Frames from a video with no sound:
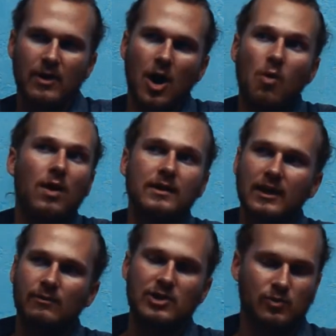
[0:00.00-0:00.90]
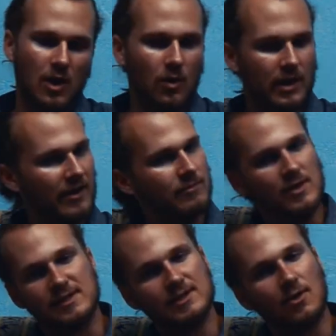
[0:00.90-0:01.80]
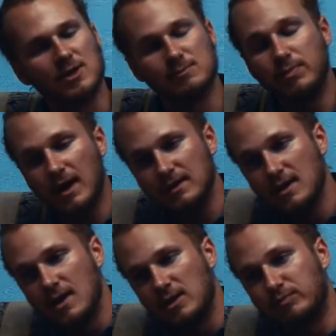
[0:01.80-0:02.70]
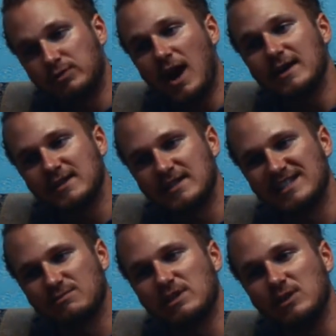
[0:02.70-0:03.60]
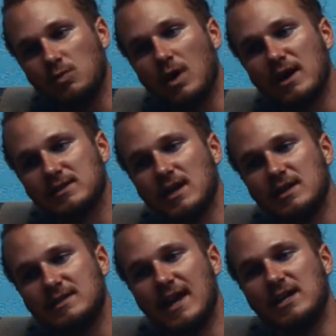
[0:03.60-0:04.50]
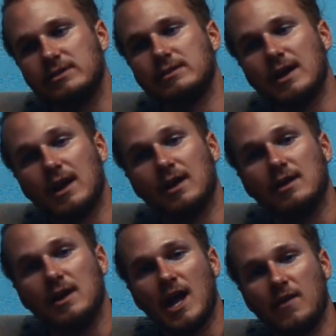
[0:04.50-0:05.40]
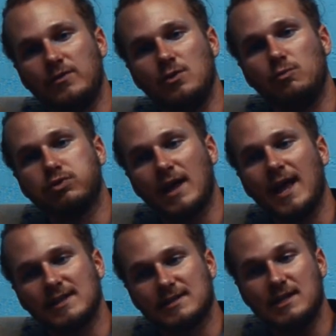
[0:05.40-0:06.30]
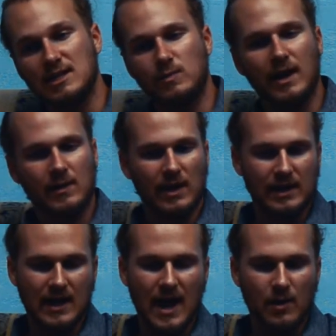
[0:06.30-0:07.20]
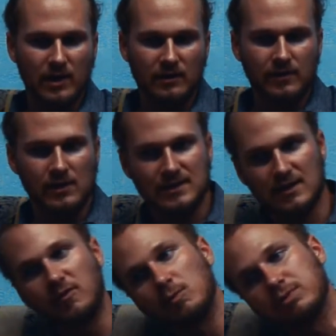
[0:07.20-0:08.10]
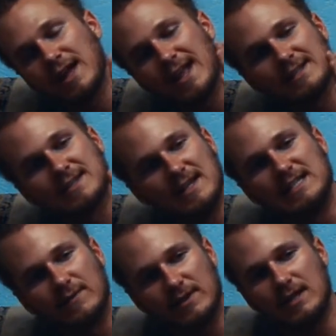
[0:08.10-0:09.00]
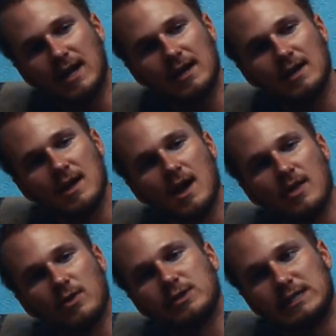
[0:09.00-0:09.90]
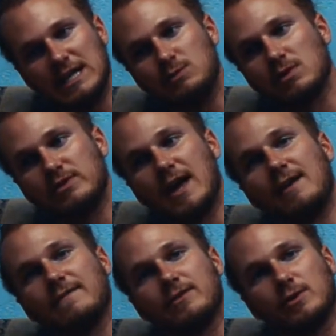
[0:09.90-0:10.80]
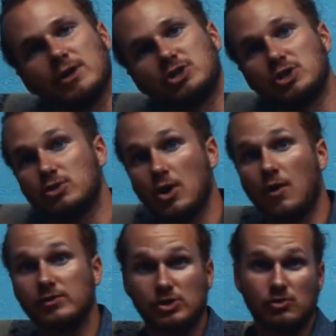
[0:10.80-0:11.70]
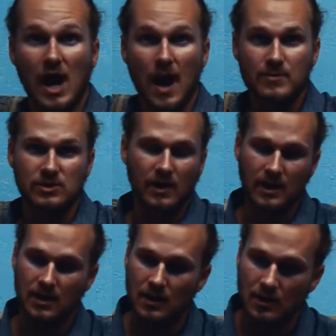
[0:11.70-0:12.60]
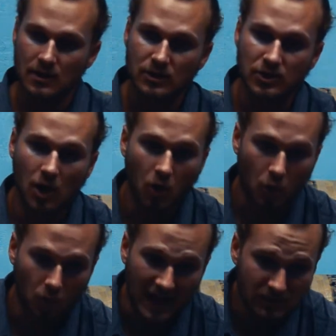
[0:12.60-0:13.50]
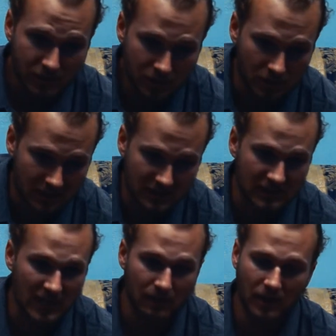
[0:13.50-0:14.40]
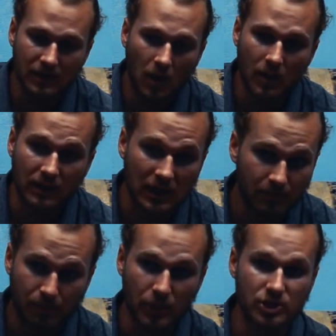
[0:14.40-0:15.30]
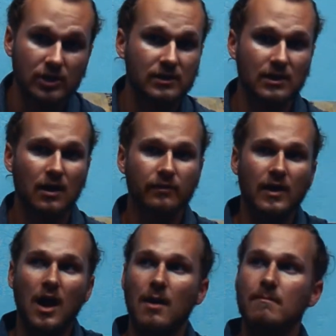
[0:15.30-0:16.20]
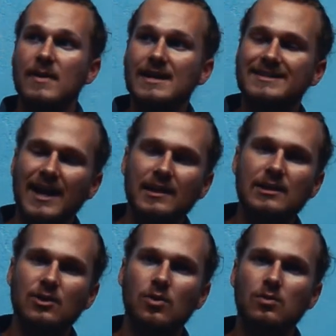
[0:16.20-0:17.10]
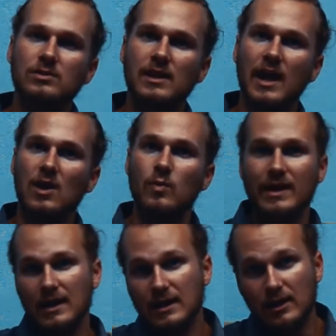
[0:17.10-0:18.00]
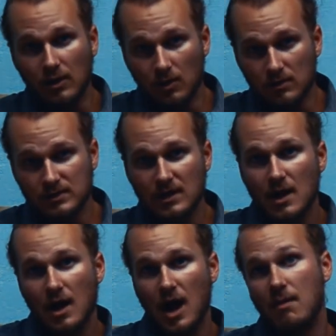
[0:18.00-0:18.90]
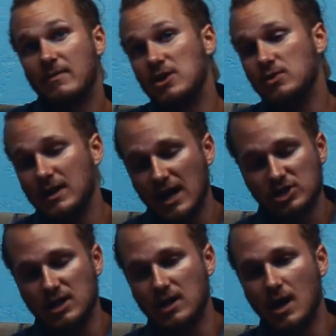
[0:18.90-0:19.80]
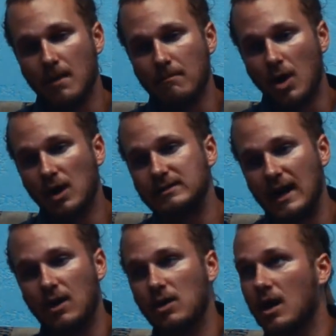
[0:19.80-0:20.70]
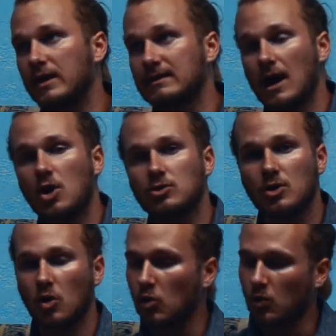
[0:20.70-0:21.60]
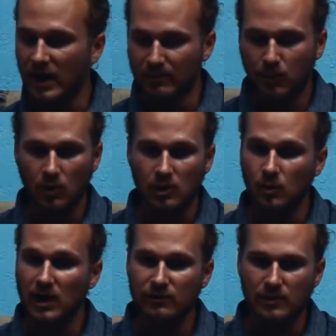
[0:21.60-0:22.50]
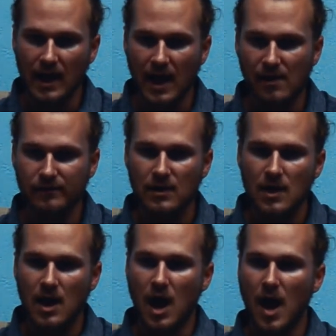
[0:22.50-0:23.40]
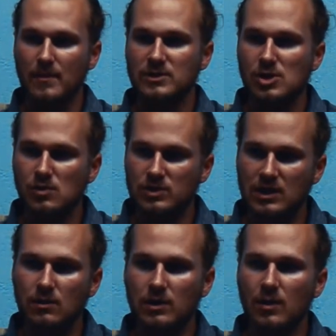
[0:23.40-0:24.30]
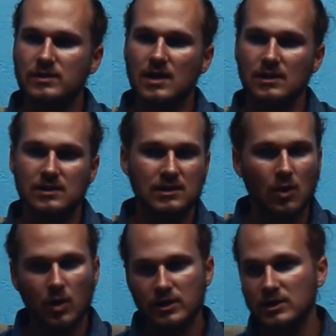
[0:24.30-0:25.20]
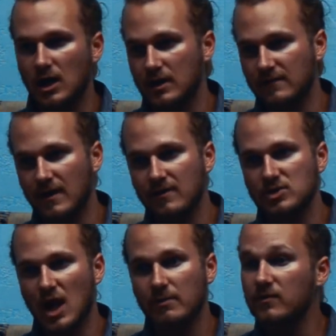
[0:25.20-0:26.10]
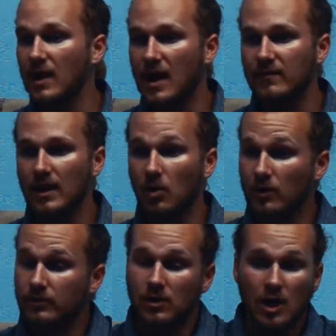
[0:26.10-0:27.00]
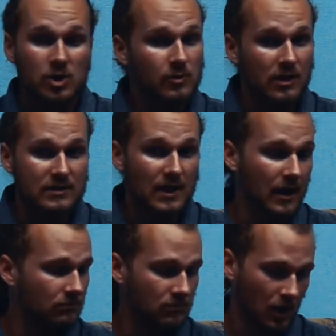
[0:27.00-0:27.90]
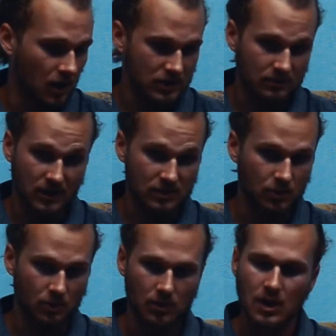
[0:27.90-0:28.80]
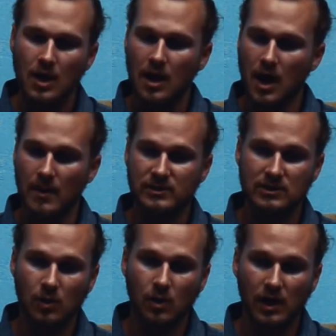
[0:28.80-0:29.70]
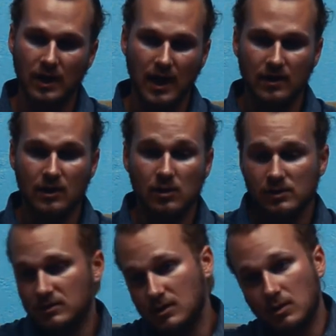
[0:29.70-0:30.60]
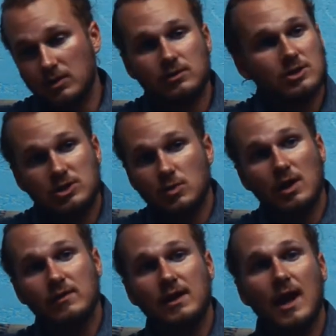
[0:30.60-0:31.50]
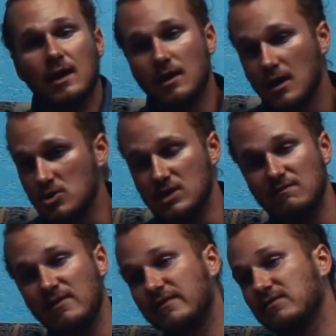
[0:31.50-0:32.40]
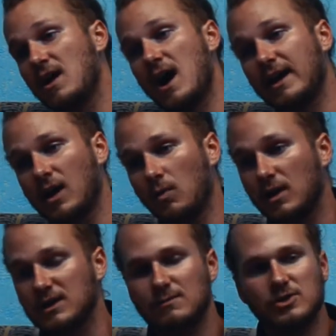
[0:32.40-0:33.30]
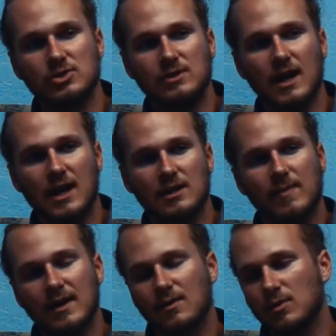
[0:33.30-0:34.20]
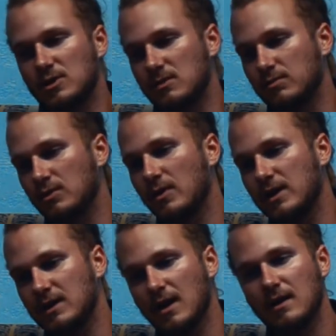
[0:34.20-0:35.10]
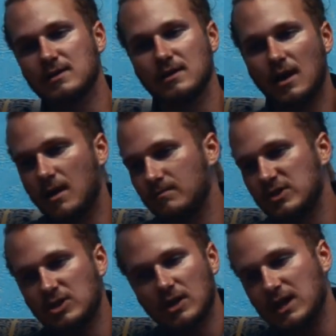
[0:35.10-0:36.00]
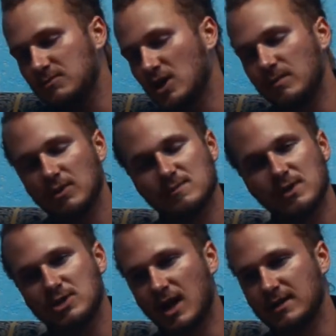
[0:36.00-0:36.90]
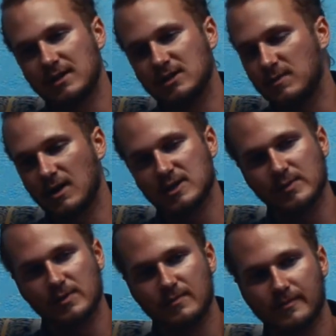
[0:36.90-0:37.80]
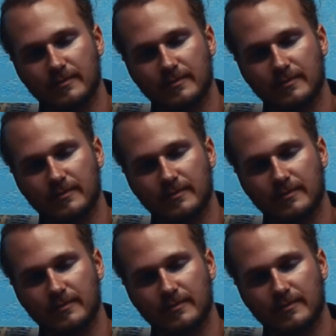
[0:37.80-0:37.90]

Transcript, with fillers: We all want to get rich, we all want to have millions of dollars, but the process is really what takes you there. If you plant seeds, we had a, we had a guy we interviewed. He said if you plant seeds every day, those seeds will then flourish to grow to crops, right? So that's what you should do. keep on going, keep pushing yourself, uh, make daily goals and weekly goals um, that you can actually uh, mark down on a calendar or a whiteboard or whatever you have. Um, so you do those things. Still work your 9 to 5 job if you have that, or if you're an entrepreneur on the side, awesome, that's cool. Um, still work and go to, go to, just do whatever you can. You can even vlog at work as much as you can, depending on what your employer does. Um, just keep trying to build as much content as possible.